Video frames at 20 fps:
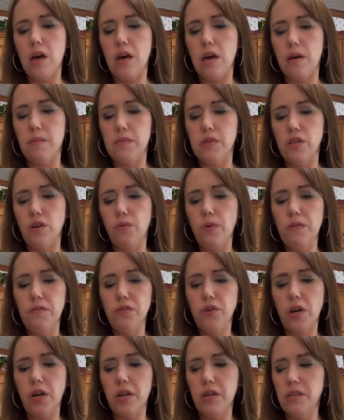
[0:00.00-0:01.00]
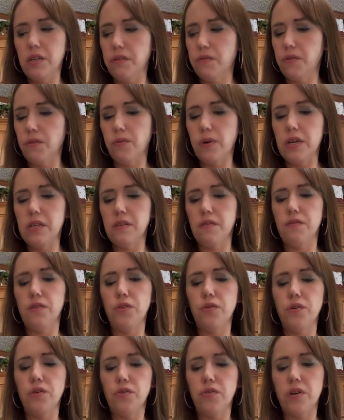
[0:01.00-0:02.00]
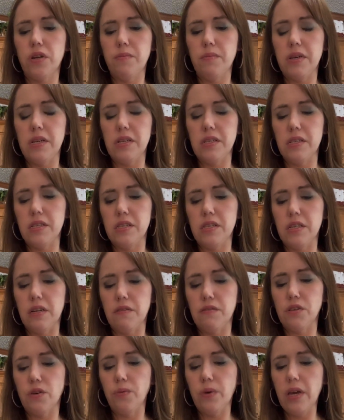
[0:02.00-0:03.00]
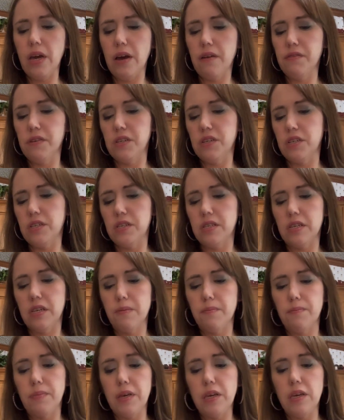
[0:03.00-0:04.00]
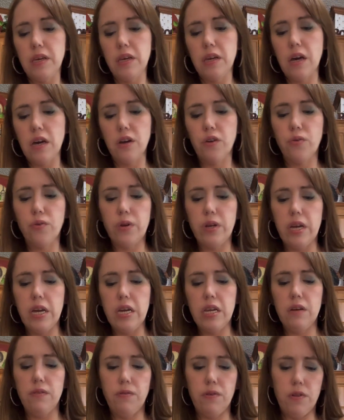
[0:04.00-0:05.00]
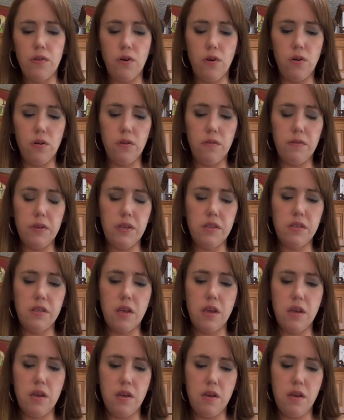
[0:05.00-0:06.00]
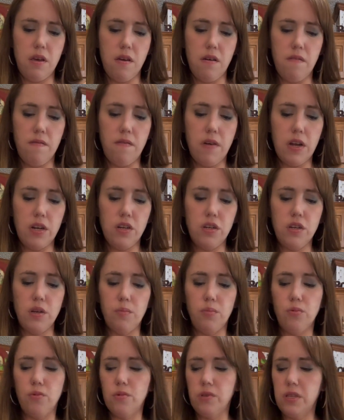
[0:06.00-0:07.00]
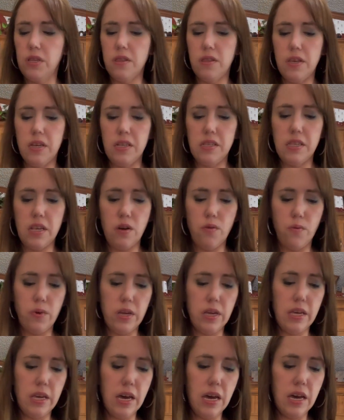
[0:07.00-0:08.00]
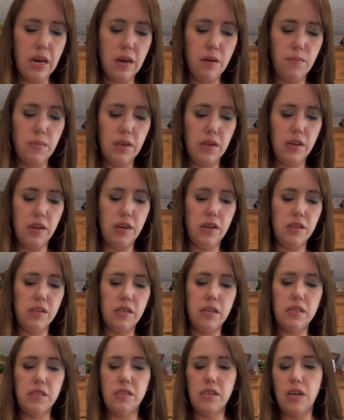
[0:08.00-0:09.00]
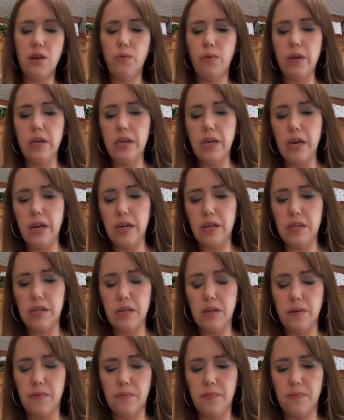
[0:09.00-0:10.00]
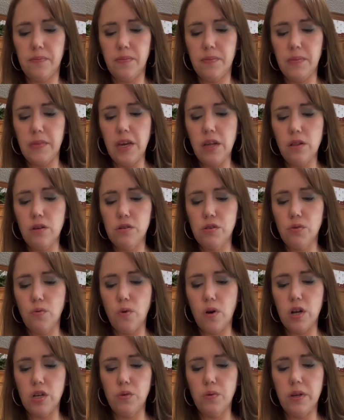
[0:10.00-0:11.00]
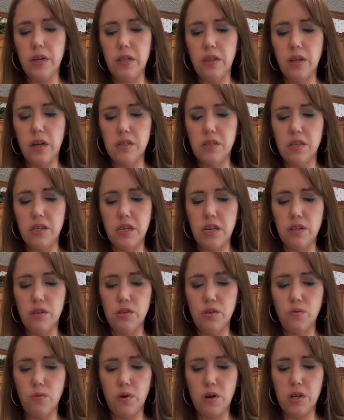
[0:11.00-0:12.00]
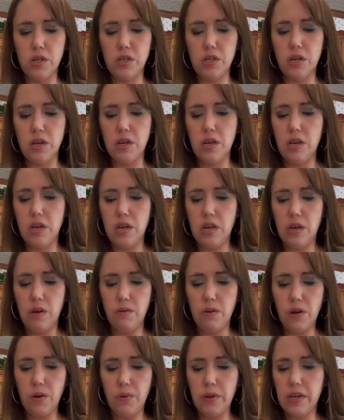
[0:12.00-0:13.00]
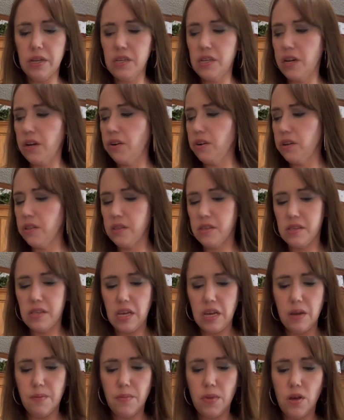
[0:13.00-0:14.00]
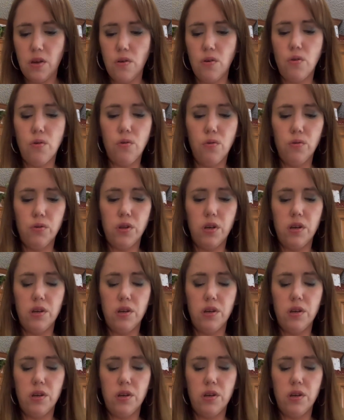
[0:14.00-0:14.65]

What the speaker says: So we've tried different ways of doing green beans and stuff. So we have to just be creative with all of these vegetables and things that we get, because let's say we get yellow squash. We get lots of yellow squash. Well, we get tired of the same old